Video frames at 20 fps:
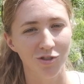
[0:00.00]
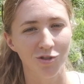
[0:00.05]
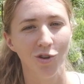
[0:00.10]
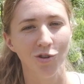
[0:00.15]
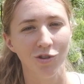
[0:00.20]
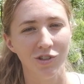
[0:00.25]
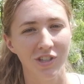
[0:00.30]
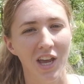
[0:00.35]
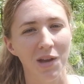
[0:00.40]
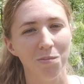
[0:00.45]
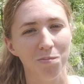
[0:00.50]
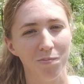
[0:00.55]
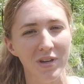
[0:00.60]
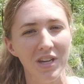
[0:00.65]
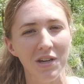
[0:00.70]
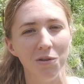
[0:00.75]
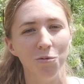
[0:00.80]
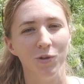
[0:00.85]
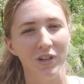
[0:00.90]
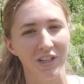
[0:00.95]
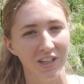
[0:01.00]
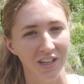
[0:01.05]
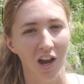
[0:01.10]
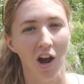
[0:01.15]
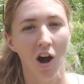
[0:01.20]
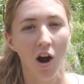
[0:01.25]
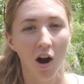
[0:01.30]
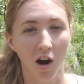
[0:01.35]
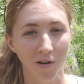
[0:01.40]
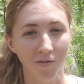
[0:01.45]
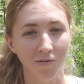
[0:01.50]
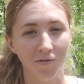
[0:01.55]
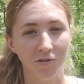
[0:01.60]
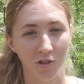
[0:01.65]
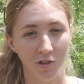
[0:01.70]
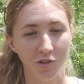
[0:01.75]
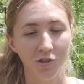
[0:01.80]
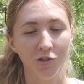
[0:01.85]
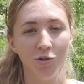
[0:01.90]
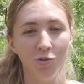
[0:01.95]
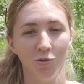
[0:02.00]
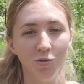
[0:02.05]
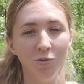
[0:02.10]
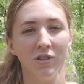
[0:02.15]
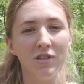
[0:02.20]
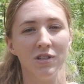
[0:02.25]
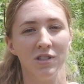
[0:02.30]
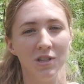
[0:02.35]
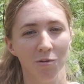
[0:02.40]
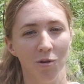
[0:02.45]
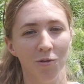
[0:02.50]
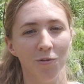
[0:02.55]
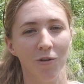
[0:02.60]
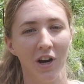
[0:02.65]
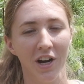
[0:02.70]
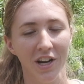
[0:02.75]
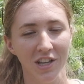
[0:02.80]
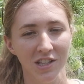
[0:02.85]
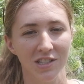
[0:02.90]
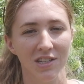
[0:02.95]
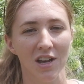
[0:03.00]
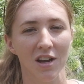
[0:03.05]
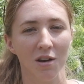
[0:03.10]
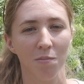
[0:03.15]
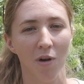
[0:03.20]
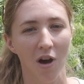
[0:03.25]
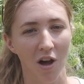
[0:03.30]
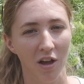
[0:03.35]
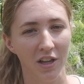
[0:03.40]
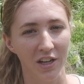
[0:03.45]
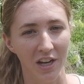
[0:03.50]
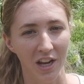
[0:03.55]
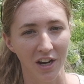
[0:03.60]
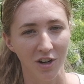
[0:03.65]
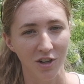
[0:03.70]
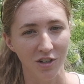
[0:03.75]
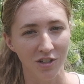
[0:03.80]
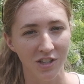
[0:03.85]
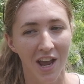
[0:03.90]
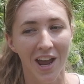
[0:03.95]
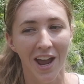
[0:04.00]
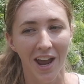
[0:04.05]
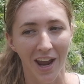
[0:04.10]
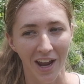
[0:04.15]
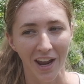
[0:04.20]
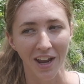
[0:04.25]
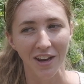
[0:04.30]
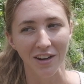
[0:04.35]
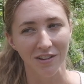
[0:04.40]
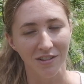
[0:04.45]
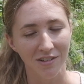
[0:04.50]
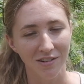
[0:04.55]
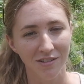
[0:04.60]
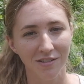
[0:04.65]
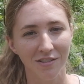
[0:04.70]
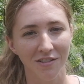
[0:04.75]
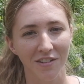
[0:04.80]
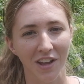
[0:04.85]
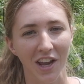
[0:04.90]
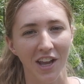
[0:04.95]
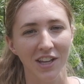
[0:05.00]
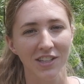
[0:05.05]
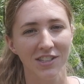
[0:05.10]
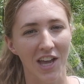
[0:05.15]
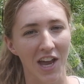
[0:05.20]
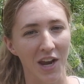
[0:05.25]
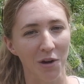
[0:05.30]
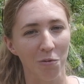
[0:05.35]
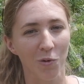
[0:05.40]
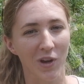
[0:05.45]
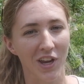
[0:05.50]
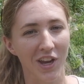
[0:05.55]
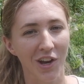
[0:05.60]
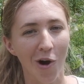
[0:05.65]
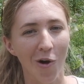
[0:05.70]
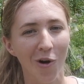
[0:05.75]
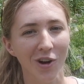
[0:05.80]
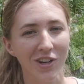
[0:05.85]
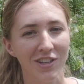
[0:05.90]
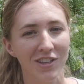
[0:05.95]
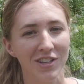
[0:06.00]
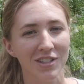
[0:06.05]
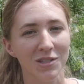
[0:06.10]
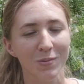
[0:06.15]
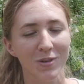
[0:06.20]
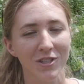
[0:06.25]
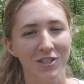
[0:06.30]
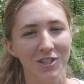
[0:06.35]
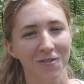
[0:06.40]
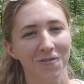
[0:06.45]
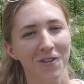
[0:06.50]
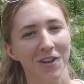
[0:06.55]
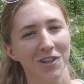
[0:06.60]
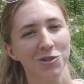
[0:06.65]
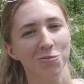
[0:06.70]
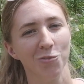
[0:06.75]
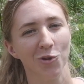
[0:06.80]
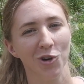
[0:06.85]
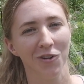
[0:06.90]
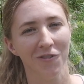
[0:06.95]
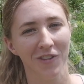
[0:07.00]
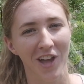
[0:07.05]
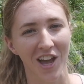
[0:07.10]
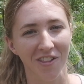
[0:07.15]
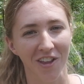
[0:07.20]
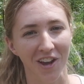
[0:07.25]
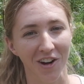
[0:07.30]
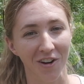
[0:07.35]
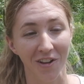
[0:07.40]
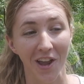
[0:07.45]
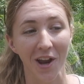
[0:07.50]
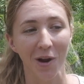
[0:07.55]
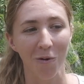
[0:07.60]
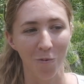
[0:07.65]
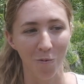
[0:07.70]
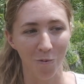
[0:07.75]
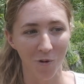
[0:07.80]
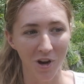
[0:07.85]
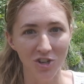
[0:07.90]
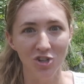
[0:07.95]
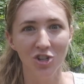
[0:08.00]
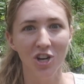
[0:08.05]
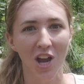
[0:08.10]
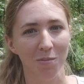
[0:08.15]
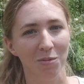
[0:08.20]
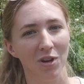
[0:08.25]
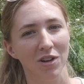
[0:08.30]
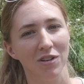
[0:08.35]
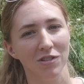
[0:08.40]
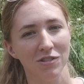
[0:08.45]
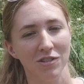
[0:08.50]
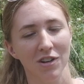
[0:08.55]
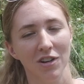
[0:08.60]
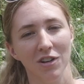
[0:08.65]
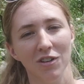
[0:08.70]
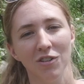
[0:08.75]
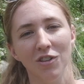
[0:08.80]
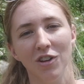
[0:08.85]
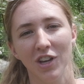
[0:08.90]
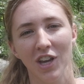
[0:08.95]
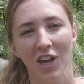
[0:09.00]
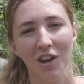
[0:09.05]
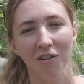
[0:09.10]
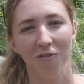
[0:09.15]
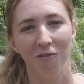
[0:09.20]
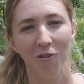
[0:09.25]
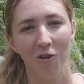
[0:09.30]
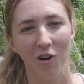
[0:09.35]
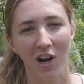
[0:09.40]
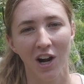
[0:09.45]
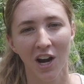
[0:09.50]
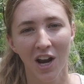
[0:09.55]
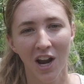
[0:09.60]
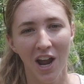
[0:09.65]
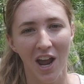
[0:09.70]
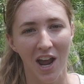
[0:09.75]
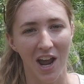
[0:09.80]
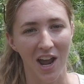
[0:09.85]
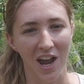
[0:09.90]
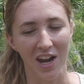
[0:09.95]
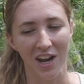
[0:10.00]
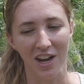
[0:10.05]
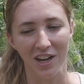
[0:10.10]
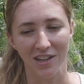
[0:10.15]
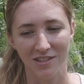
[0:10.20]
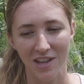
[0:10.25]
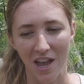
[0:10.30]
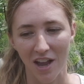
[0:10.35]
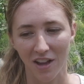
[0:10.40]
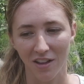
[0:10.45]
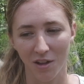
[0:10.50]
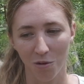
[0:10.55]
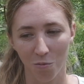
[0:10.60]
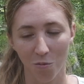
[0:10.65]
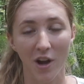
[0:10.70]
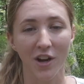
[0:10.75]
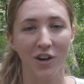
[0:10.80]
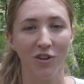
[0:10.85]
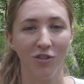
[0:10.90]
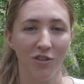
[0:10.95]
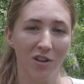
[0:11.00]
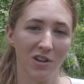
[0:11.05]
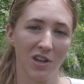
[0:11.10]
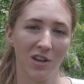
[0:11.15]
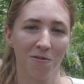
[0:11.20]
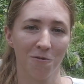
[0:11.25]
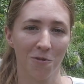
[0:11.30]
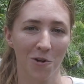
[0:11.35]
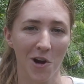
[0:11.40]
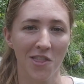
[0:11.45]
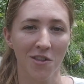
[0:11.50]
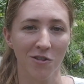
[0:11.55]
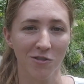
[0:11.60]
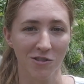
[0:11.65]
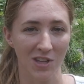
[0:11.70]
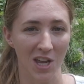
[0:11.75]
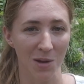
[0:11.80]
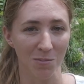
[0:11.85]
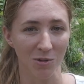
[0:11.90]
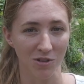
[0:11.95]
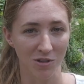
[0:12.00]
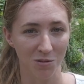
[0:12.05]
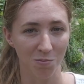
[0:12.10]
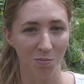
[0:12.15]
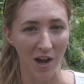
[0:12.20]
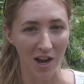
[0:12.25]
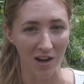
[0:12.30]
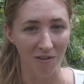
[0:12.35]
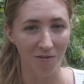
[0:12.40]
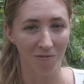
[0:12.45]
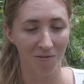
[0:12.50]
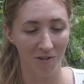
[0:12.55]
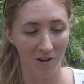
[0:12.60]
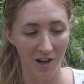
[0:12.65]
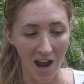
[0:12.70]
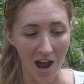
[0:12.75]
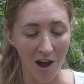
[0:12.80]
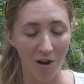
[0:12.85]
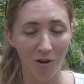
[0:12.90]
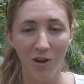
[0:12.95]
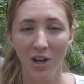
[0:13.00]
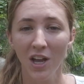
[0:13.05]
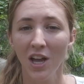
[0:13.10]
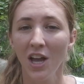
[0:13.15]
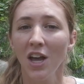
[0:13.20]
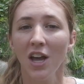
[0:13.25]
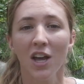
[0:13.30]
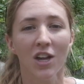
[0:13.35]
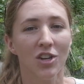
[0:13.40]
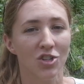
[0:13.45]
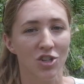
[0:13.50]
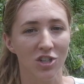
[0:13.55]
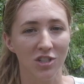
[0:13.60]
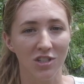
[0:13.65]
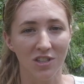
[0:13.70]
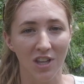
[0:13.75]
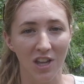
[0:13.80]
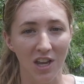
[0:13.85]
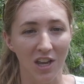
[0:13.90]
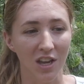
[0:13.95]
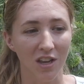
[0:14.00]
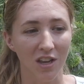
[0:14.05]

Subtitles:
those can be really harmful to some of our insect pollinators. And Like I said, we can go into the specifics more of that later, like which chemicals are you looking for and exactly what you're looking for on those labels. But for now, just think,